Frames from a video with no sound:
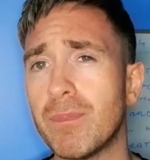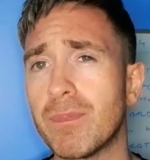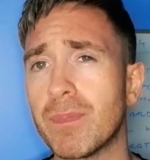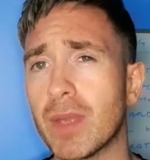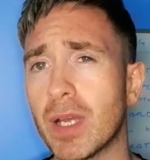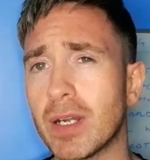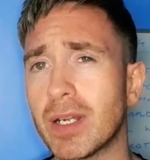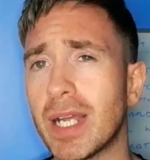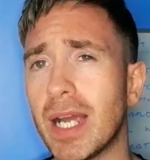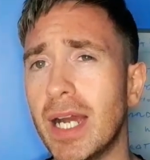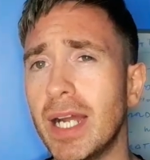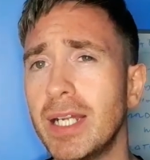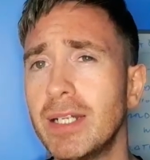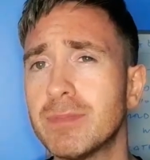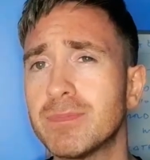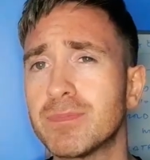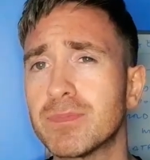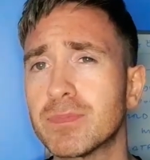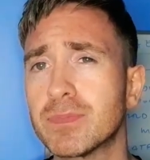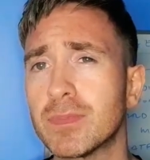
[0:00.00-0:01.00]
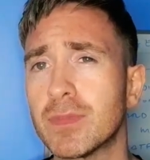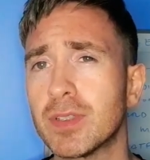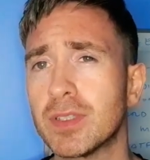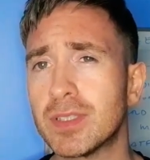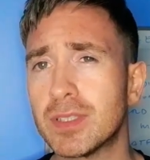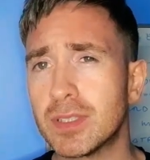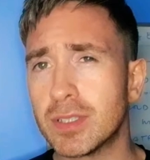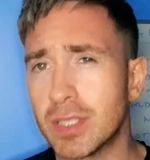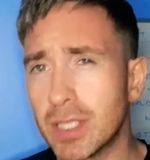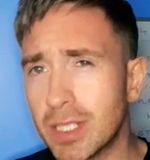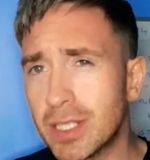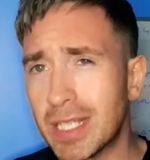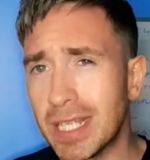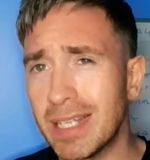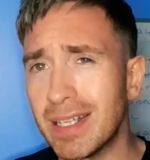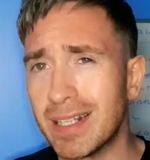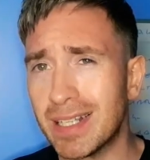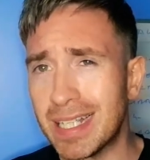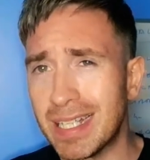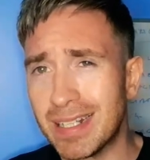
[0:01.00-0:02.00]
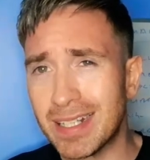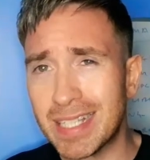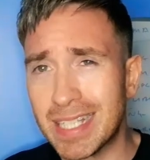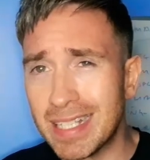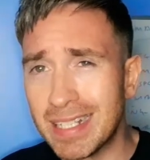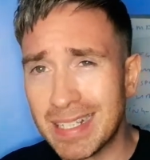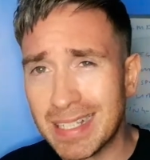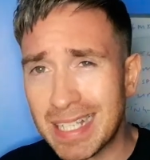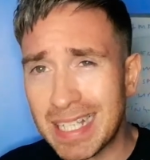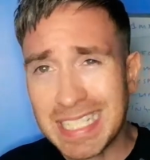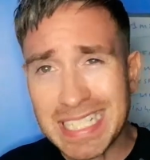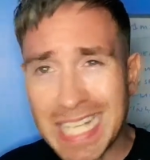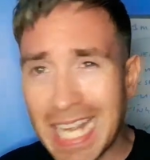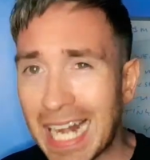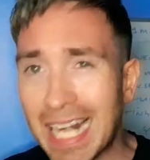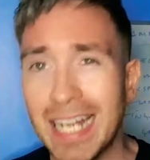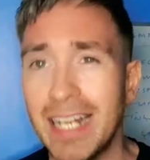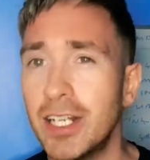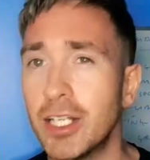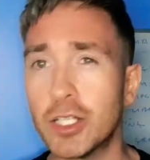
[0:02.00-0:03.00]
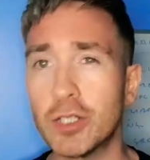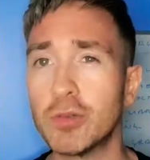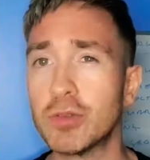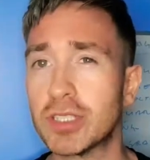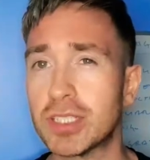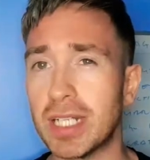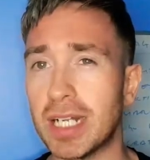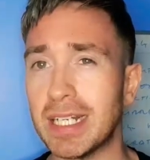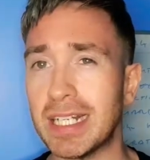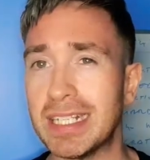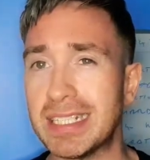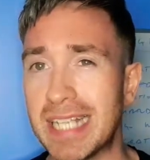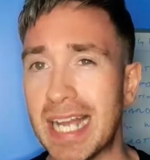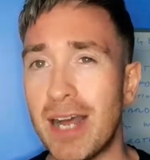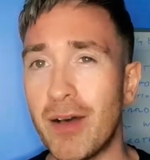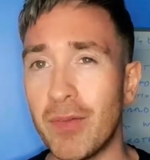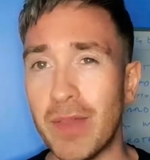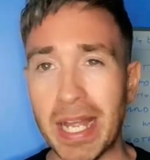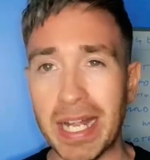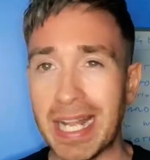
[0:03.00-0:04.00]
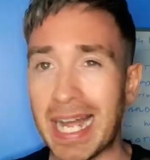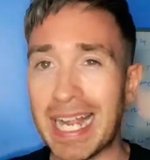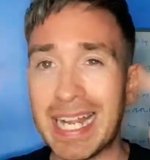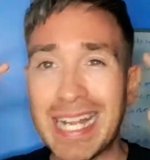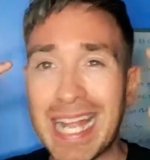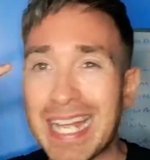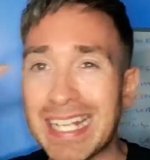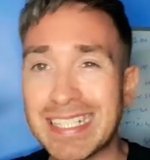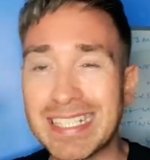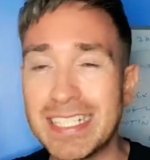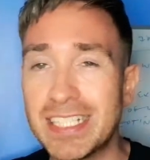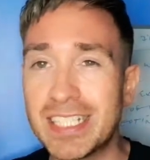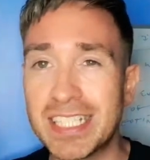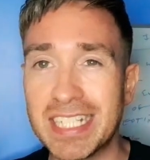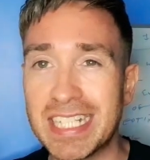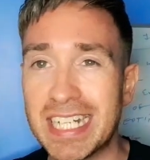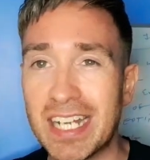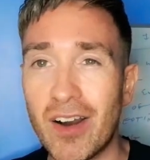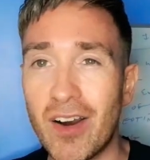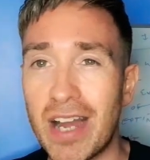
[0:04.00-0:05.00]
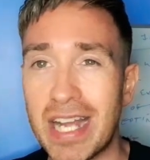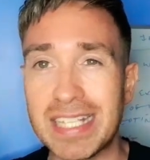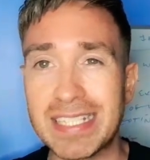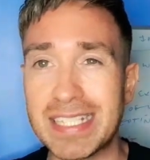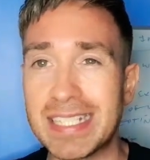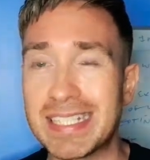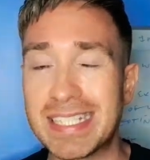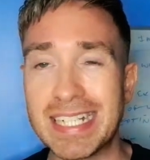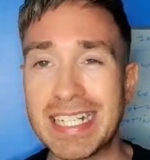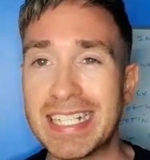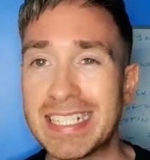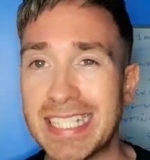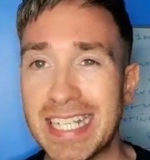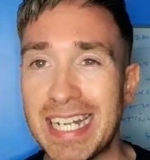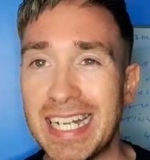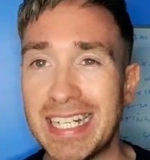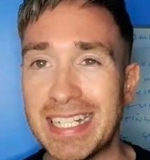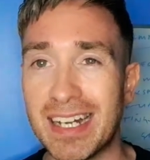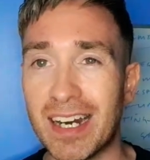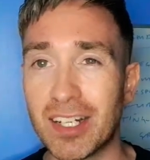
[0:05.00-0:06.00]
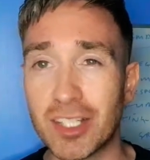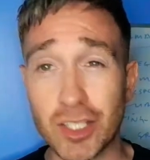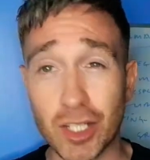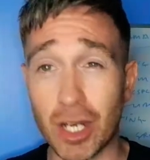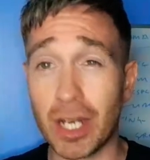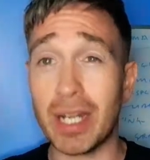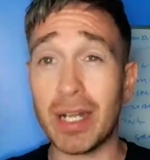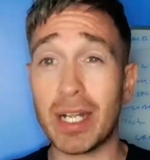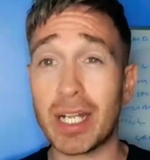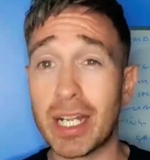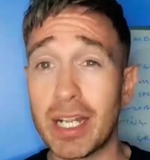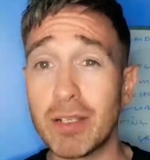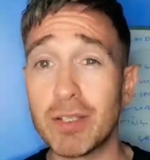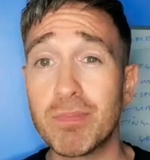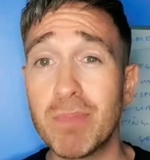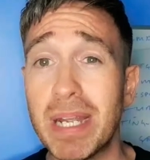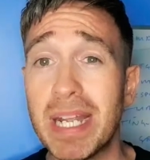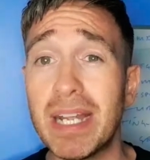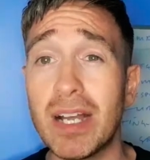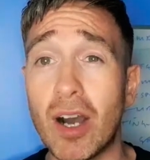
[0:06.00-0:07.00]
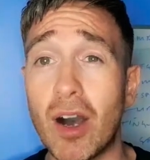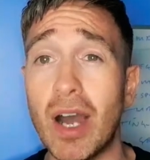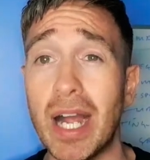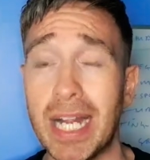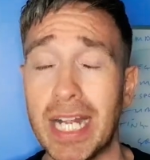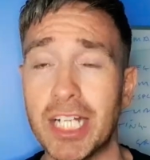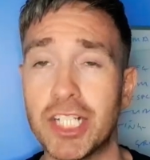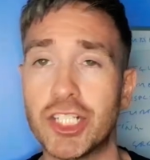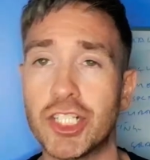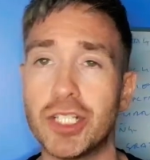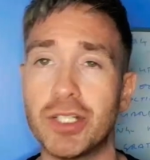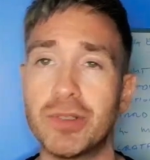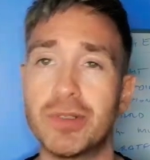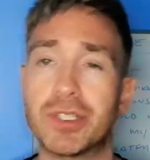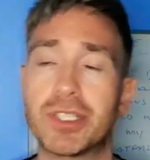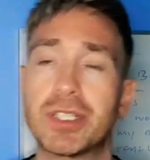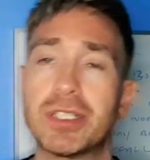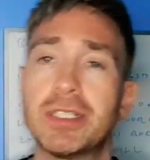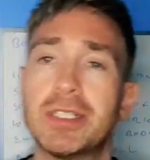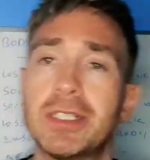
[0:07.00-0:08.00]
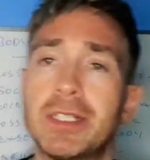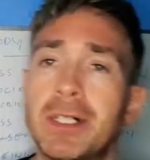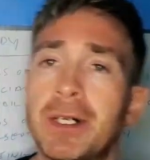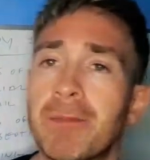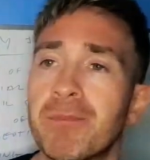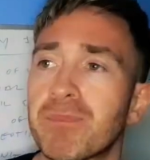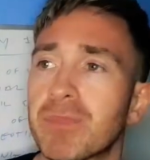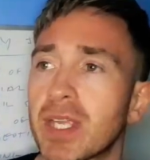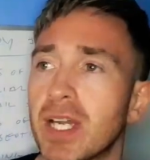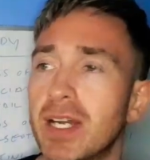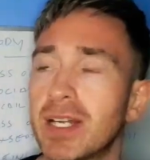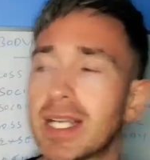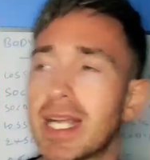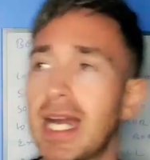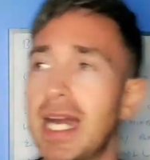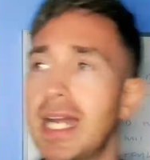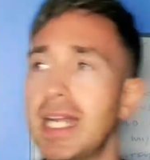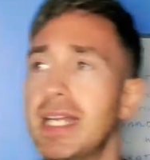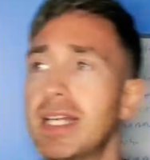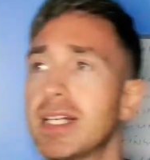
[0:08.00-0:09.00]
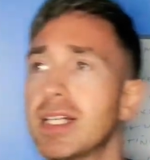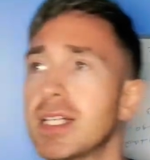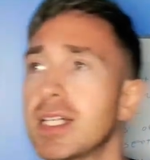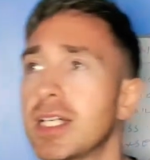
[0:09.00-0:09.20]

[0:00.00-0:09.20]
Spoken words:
okay? There's clinical studies out there that it gets into the eyes, into the tear ducts. It gives me eye issues, okay?